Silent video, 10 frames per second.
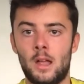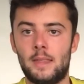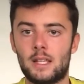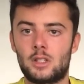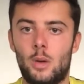
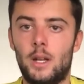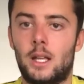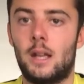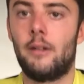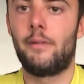Next up, we're
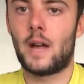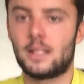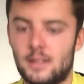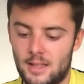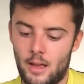looking at
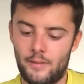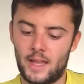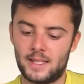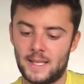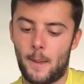factors
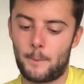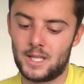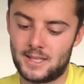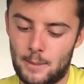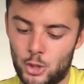affecting
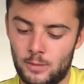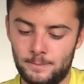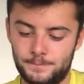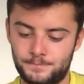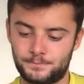perception.
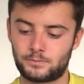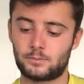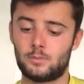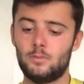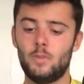
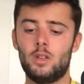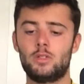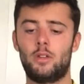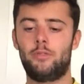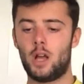
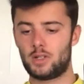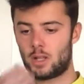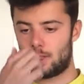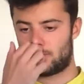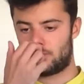So first
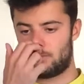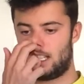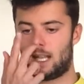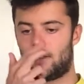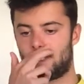up is
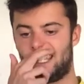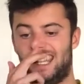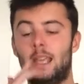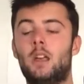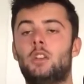familiarity.
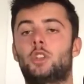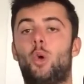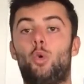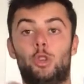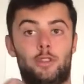
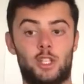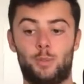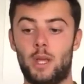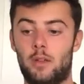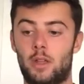So you've
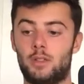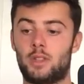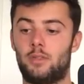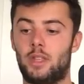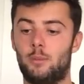experienced
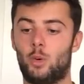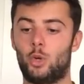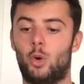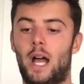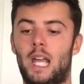something
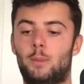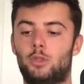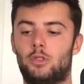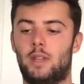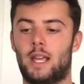more, you're
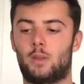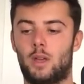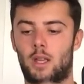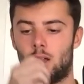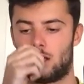able to react
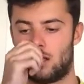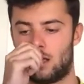quicker.